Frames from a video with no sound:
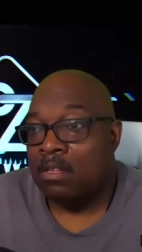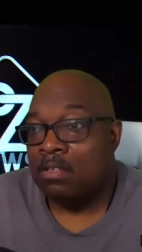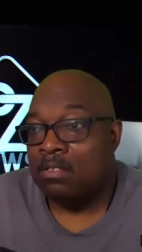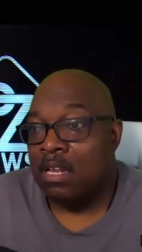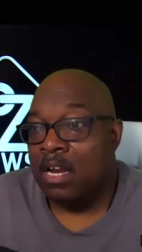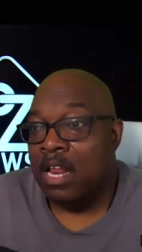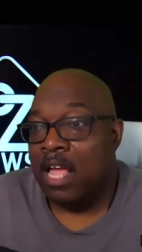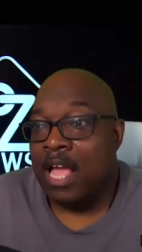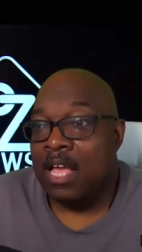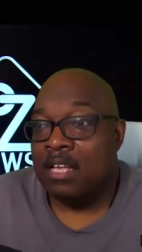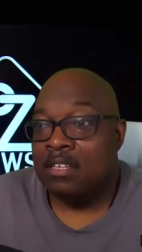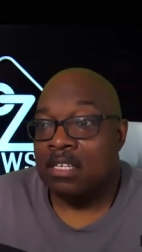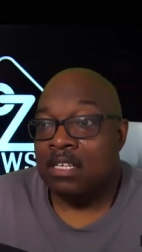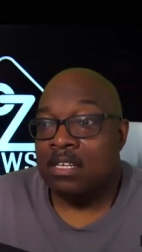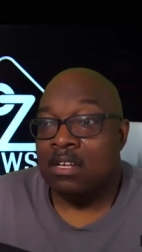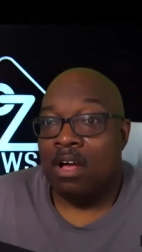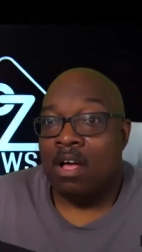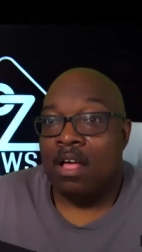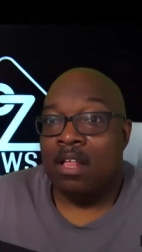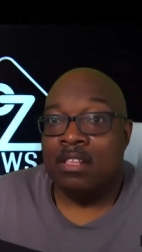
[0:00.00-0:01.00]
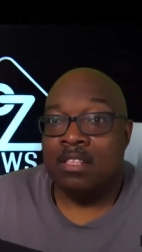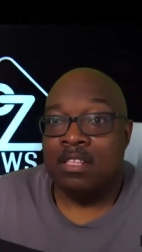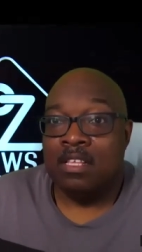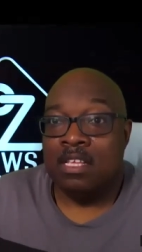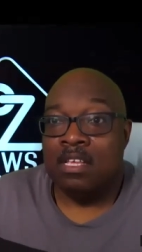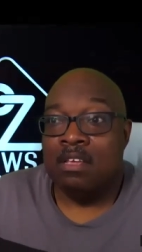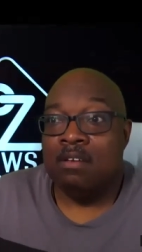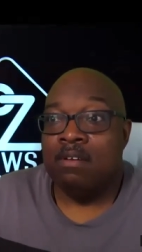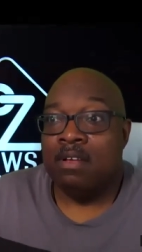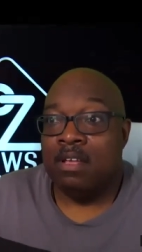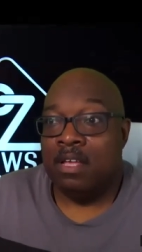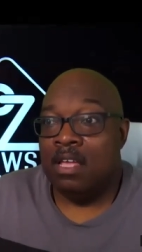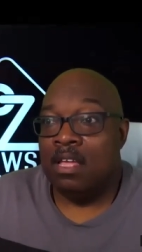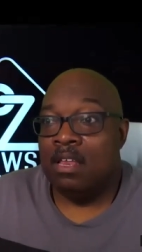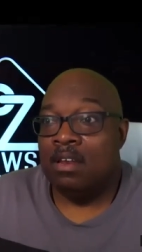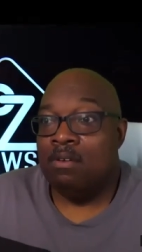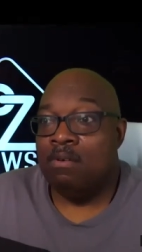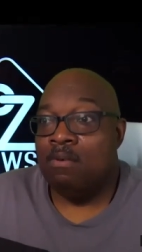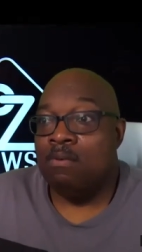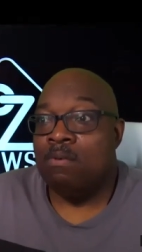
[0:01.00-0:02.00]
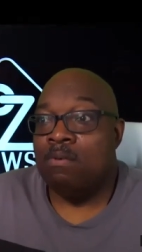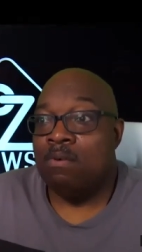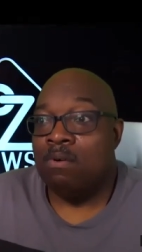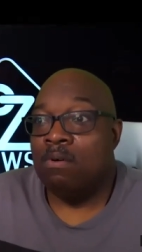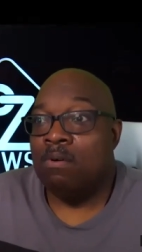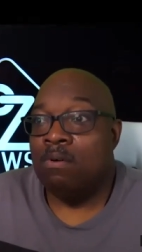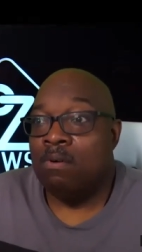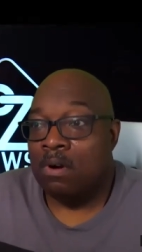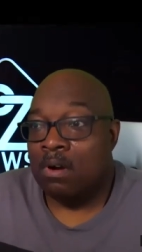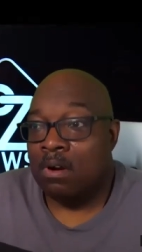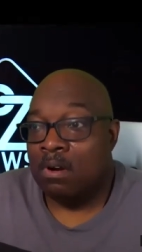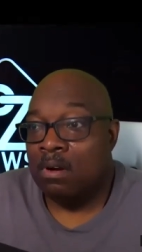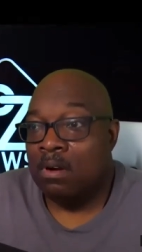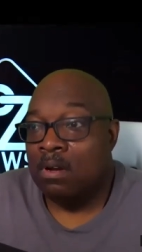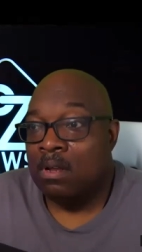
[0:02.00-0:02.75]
So they actually call it the UN New World Order.